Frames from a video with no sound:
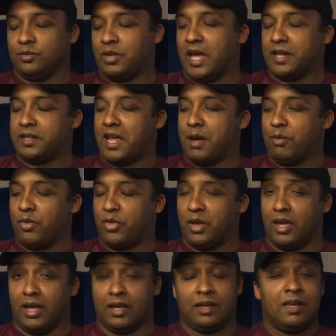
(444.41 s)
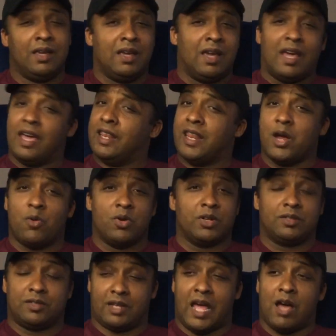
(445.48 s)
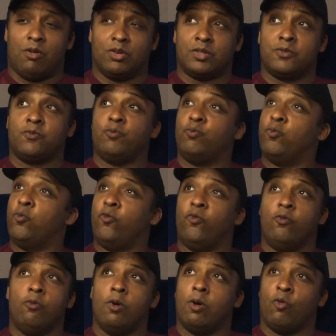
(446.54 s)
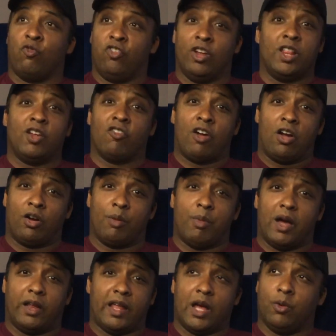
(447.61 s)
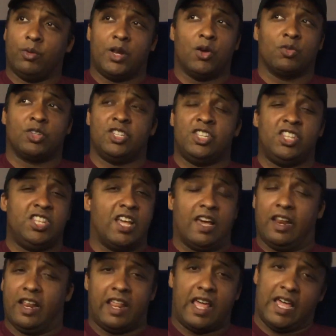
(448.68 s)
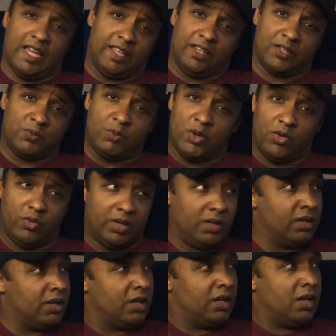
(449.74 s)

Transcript: That type of thing. And I was really wrong about that one. There was none of that in this movie.